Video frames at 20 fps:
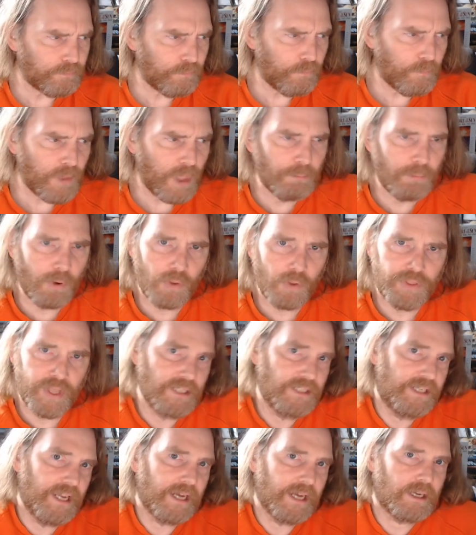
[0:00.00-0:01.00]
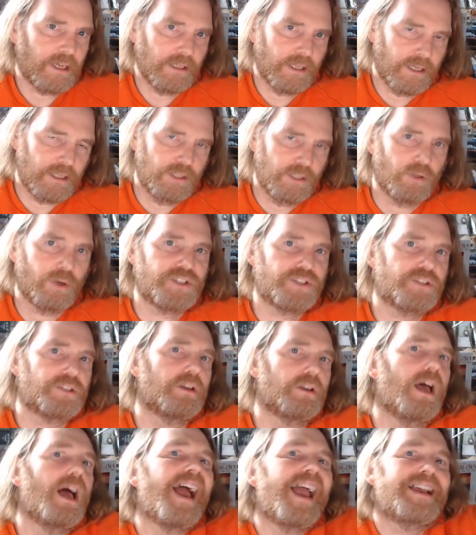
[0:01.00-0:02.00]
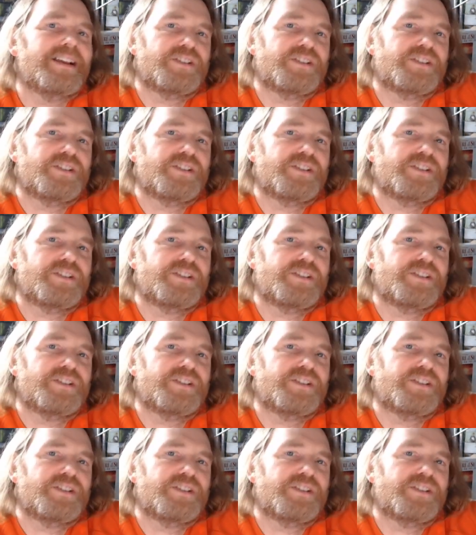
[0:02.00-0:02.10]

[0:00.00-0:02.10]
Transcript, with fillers: both a decollect, you know, a, a,